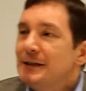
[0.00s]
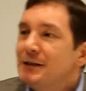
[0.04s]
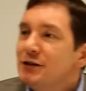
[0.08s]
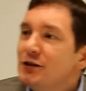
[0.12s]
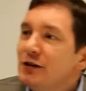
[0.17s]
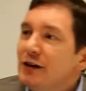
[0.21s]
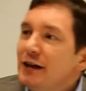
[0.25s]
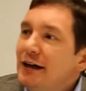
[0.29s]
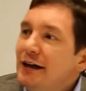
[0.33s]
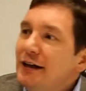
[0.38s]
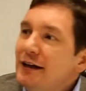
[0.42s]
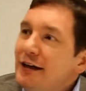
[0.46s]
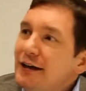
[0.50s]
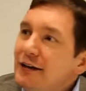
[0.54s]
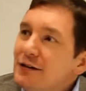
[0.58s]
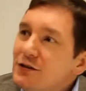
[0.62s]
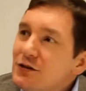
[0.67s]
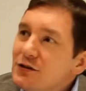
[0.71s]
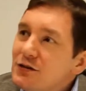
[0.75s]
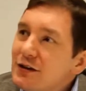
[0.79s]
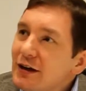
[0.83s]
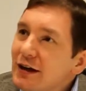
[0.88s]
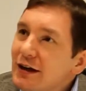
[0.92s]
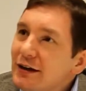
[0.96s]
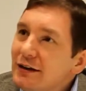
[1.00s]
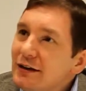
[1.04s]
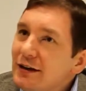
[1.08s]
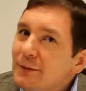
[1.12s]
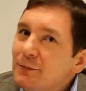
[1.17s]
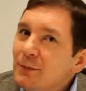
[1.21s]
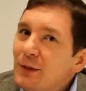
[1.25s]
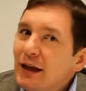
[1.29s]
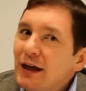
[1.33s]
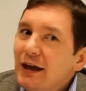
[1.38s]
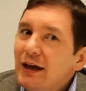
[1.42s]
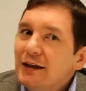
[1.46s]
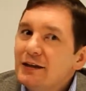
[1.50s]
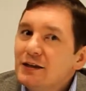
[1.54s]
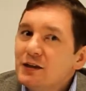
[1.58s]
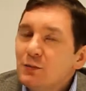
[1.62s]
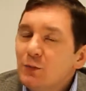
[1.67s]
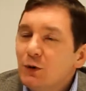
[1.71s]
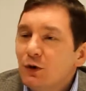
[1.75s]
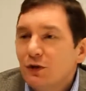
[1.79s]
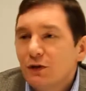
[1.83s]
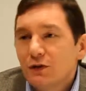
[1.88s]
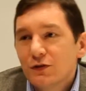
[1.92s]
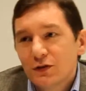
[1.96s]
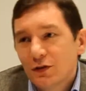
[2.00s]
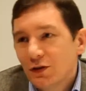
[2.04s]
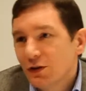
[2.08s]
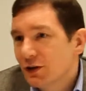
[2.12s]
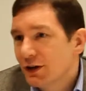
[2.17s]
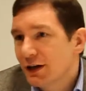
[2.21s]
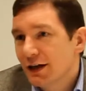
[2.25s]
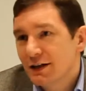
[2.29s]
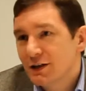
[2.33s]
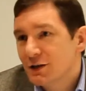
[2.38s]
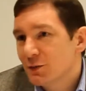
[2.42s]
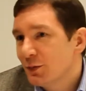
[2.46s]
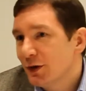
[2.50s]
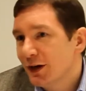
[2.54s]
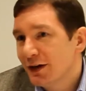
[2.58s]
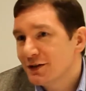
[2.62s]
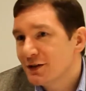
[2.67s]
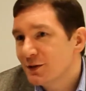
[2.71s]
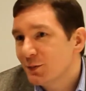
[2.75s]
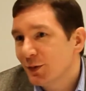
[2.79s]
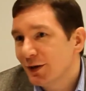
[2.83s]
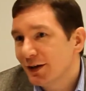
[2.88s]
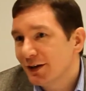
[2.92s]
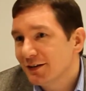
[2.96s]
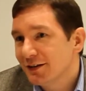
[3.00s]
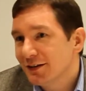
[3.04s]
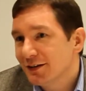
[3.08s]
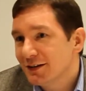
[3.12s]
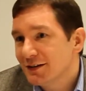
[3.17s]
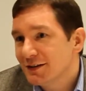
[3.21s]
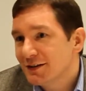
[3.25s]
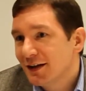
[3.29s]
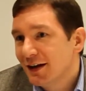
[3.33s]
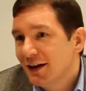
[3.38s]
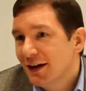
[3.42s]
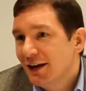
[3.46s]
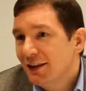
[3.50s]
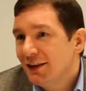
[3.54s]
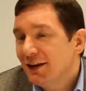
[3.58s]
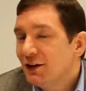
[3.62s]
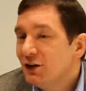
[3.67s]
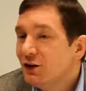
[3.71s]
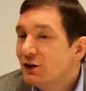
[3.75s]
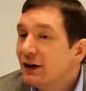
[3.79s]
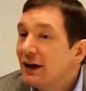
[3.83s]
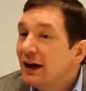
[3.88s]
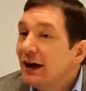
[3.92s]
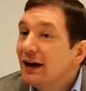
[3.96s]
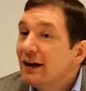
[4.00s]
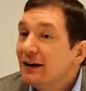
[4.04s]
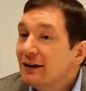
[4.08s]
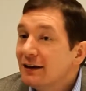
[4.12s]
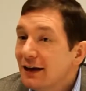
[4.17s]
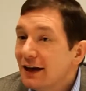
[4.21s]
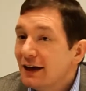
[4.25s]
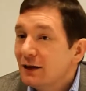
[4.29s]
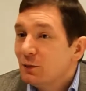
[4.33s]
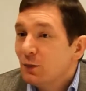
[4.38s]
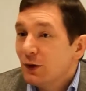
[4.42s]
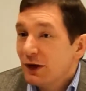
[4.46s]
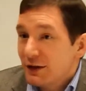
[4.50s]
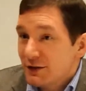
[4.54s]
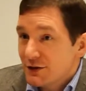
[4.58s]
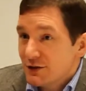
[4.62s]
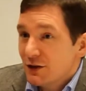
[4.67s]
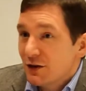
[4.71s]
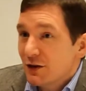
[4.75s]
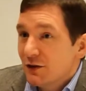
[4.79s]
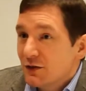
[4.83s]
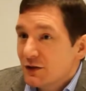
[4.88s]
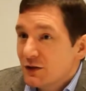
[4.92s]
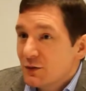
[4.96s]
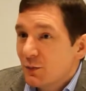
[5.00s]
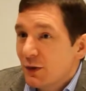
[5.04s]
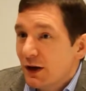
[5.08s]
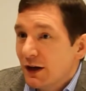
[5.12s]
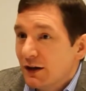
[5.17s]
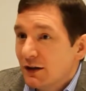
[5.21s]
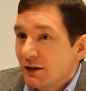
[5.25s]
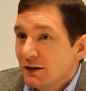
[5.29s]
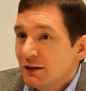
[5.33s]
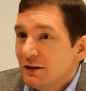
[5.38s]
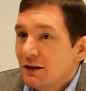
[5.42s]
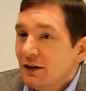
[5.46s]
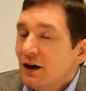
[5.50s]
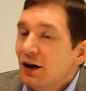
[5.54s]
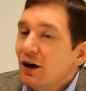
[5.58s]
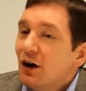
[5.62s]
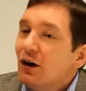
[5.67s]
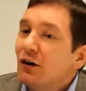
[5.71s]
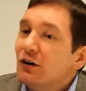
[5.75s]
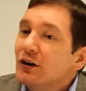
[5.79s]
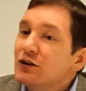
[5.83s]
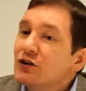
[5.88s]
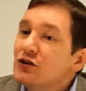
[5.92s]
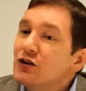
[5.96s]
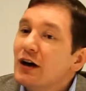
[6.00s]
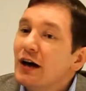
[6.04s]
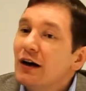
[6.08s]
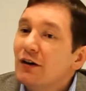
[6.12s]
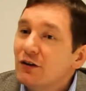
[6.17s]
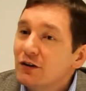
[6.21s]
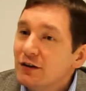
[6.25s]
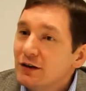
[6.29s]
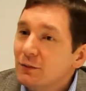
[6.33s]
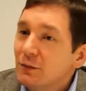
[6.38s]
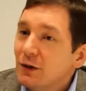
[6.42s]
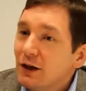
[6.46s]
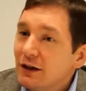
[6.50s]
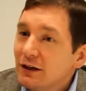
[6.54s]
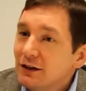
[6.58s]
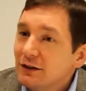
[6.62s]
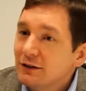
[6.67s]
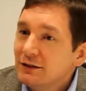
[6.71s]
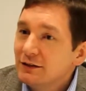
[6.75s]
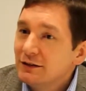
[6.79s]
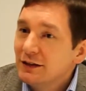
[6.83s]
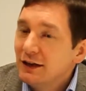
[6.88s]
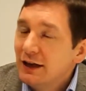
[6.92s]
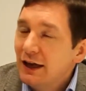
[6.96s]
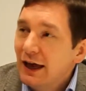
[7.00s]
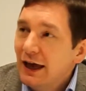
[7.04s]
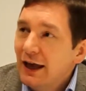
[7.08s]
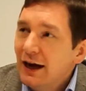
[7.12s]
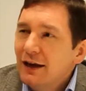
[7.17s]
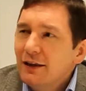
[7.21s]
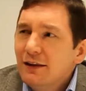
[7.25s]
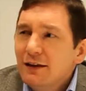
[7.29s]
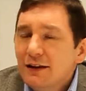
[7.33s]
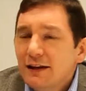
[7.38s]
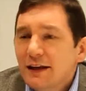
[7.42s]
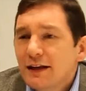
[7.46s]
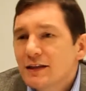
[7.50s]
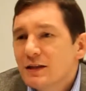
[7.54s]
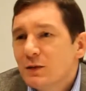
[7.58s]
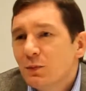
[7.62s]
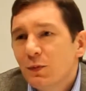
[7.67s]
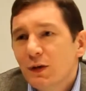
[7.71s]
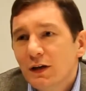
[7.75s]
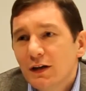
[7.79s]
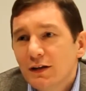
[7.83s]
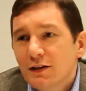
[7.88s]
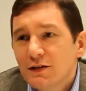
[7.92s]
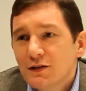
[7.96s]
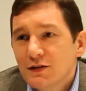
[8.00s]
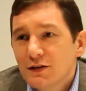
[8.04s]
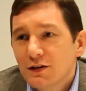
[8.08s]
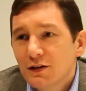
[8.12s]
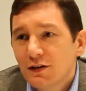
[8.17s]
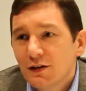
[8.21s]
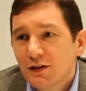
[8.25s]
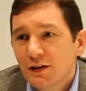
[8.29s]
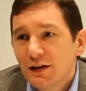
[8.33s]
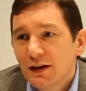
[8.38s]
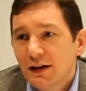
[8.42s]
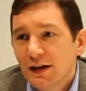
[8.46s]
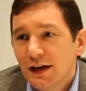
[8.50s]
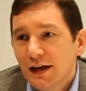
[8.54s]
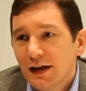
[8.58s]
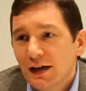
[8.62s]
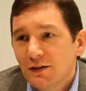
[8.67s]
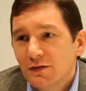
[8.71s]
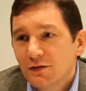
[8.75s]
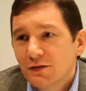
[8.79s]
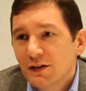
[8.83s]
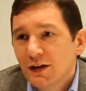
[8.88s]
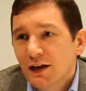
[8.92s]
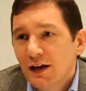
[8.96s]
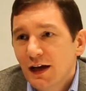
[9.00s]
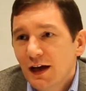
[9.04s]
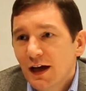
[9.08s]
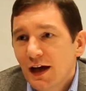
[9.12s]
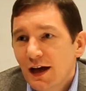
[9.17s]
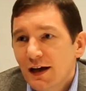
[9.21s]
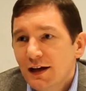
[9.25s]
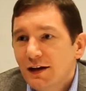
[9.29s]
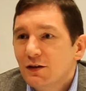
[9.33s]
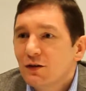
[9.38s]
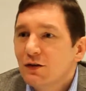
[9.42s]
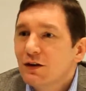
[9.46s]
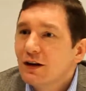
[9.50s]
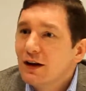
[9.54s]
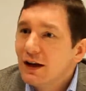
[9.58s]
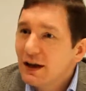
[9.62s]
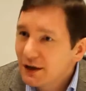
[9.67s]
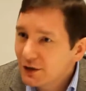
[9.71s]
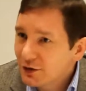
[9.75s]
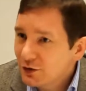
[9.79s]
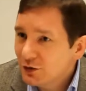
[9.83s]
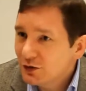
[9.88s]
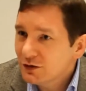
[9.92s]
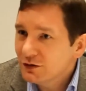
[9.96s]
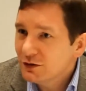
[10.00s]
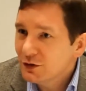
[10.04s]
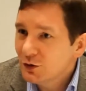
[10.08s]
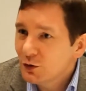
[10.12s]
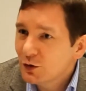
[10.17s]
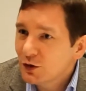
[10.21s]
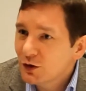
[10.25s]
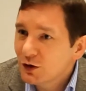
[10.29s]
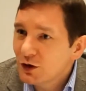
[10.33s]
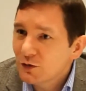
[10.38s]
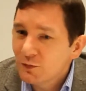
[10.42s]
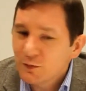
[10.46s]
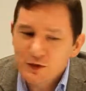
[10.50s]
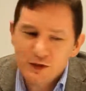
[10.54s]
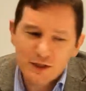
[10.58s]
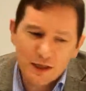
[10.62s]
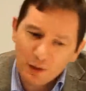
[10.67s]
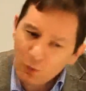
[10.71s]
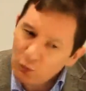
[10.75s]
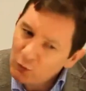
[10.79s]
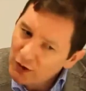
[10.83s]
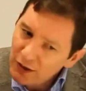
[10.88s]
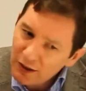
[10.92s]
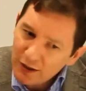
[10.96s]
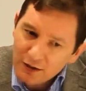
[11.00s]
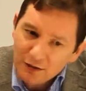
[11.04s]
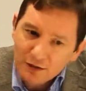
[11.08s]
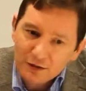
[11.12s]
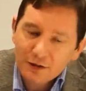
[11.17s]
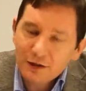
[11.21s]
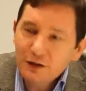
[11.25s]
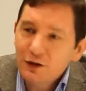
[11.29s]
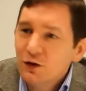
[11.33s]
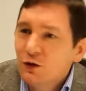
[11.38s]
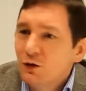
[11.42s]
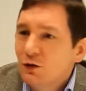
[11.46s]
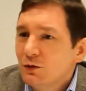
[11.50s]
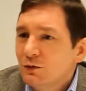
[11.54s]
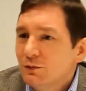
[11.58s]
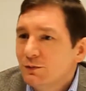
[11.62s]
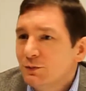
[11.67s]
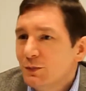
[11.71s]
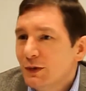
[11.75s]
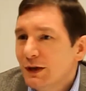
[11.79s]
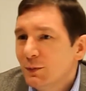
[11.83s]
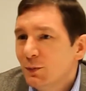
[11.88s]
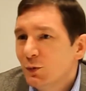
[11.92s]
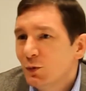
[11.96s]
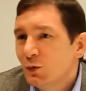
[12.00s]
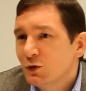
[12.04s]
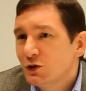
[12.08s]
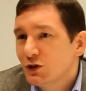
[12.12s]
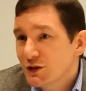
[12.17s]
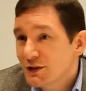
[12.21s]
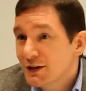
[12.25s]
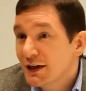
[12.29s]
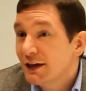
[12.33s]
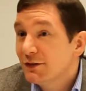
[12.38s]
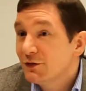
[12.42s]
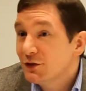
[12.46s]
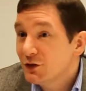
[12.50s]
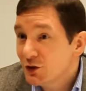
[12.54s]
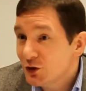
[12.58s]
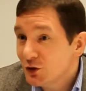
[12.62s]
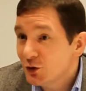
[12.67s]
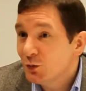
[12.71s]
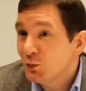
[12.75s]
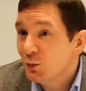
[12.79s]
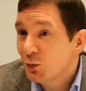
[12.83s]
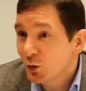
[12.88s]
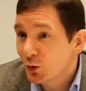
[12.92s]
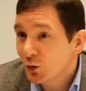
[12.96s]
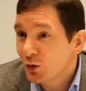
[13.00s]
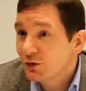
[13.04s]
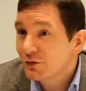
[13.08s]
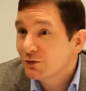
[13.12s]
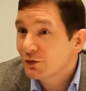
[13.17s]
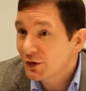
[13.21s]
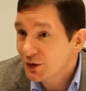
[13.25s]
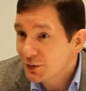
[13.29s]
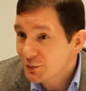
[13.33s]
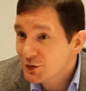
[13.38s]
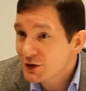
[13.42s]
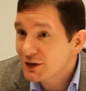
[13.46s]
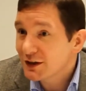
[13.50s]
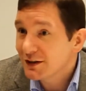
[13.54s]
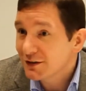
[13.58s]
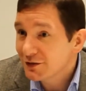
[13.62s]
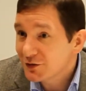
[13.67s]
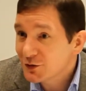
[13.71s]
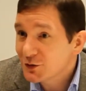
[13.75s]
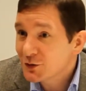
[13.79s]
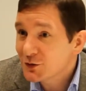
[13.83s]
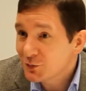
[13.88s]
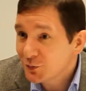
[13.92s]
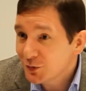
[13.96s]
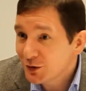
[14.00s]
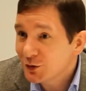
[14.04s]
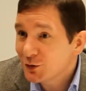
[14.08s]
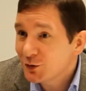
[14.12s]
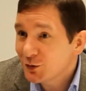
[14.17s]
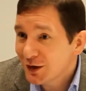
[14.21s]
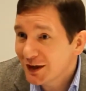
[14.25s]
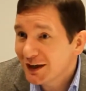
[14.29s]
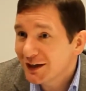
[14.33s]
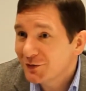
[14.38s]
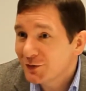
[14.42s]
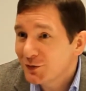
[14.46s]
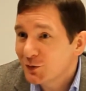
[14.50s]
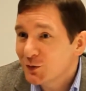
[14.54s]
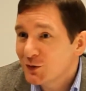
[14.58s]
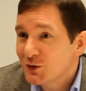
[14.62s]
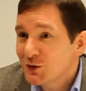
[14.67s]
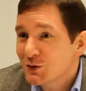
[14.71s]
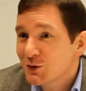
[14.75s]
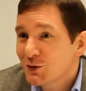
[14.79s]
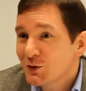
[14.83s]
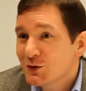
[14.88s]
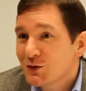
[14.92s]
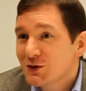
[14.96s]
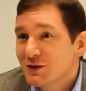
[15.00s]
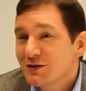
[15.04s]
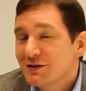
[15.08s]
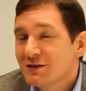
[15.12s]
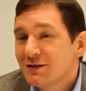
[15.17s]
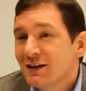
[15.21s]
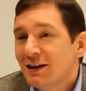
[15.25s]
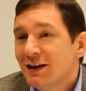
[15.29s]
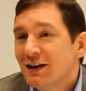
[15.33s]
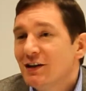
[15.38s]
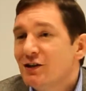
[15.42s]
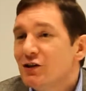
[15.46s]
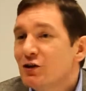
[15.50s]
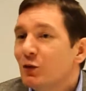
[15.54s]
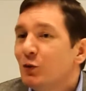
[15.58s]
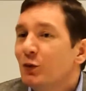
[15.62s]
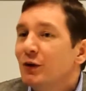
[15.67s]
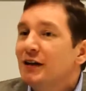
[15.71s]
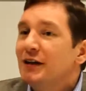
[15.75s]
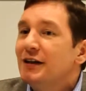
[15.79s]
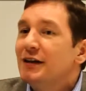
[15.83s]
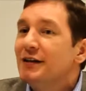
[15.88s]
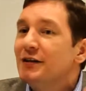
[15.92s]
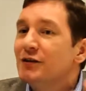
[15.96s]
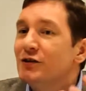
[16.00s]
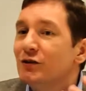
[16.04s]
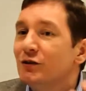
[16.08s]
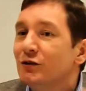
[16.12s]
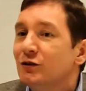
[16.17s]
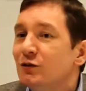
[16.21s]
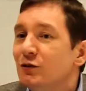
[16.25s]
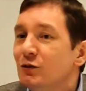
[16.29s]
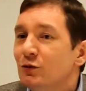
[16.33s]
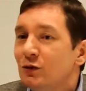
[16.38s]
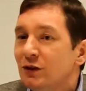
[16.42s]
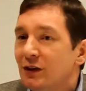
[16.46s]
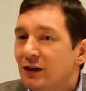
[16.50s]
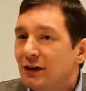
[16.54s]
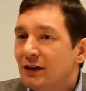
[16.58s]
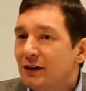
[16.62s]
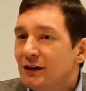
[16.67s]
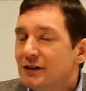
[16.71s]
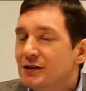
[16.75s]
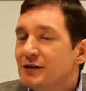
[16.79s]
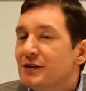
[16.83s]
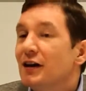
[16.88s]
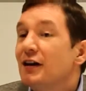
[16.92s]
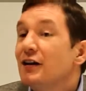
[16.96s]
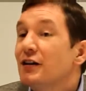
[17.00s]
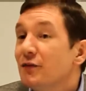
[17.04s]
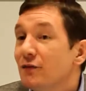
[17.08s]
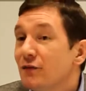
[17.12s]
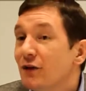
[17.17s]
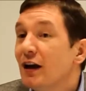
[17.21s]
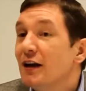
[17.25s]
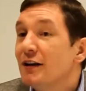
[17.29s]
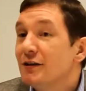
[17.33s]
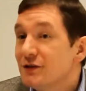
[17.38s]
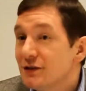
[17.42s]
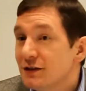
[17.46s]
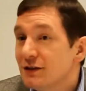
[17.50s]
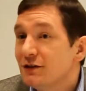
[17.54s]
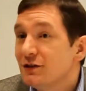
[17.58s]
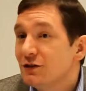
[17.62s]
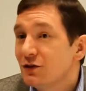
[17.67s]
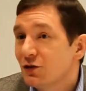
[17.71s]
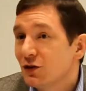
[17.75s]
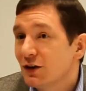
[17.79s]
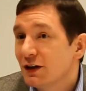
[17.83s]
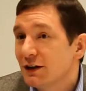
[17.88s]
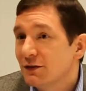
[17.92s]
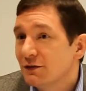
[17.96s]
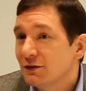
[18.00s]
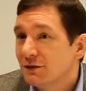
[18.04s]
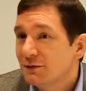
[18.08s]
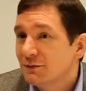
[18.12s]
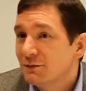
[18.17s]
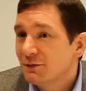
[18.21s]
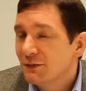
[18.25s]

So it spawns all kinds of possibilities that you can't get by a service model or a charity model. And I think that's a big concern that I have. I hear a lot of local governments saying, well, people will just have to do more for themselves because we don't have the resources, so we need to start a volunteer drive.